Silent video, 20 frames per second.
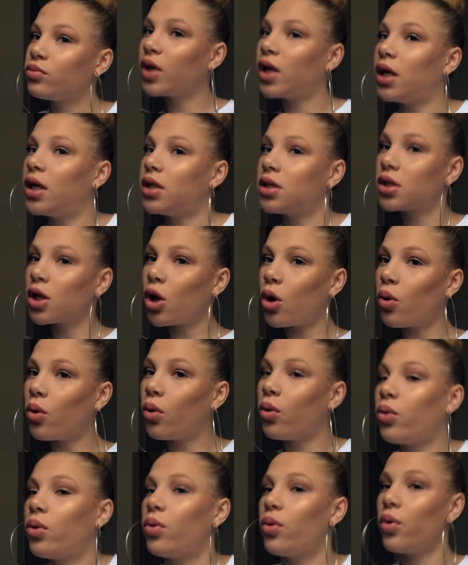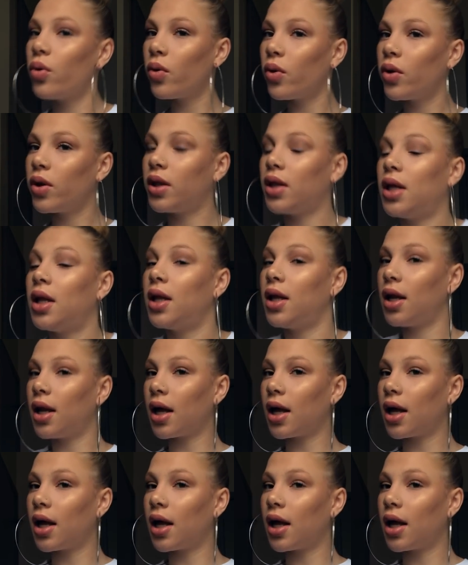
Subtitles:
his clothing